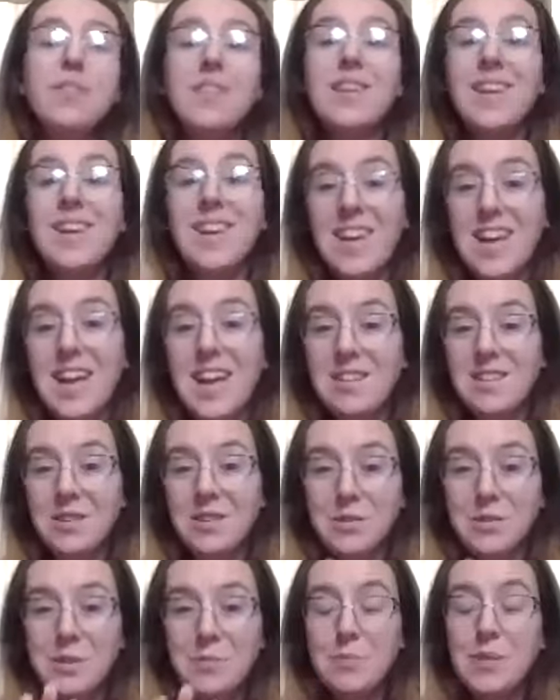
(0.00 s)
Again,
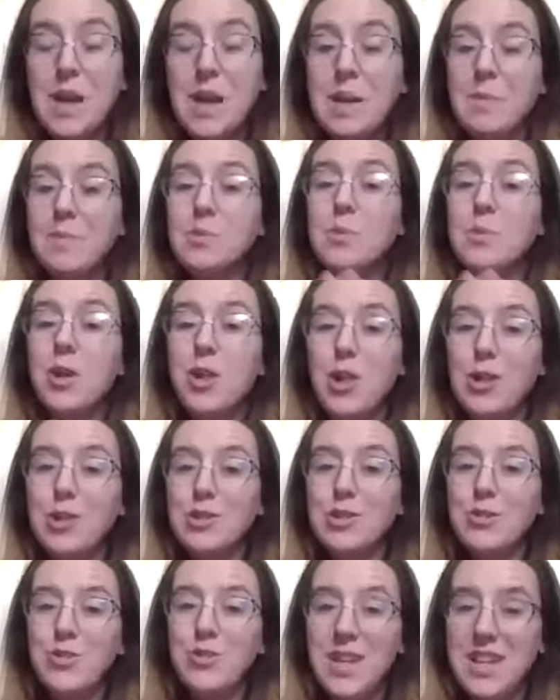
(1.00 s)
there's some times when
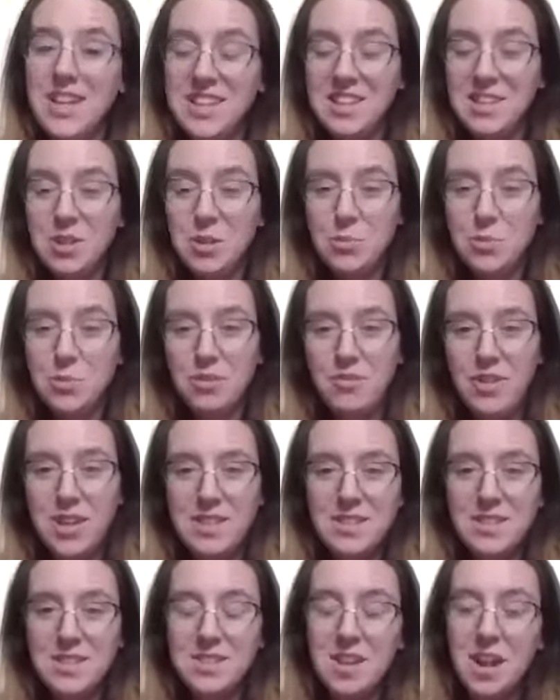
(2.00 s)
cluster feeding in the newborn
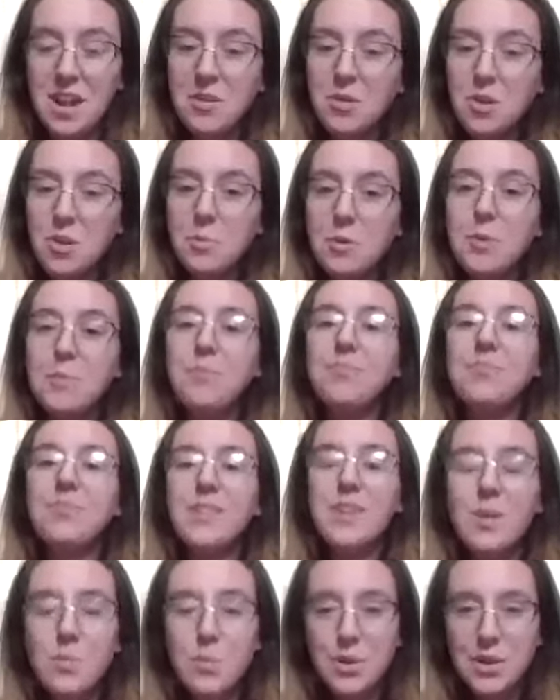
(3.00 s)
phase is not normal.
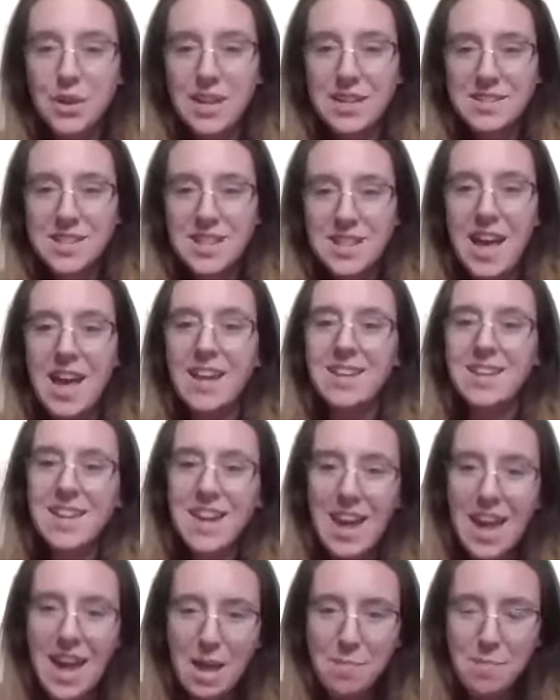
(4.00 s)
We'll get to that.
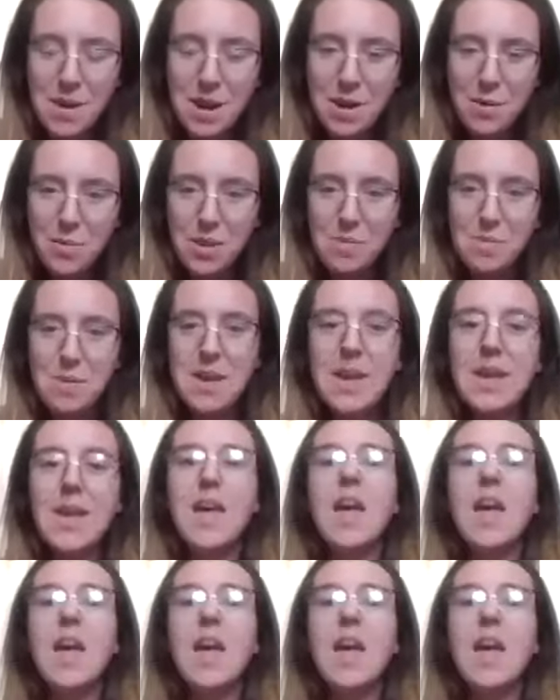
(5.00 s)
Bear with me.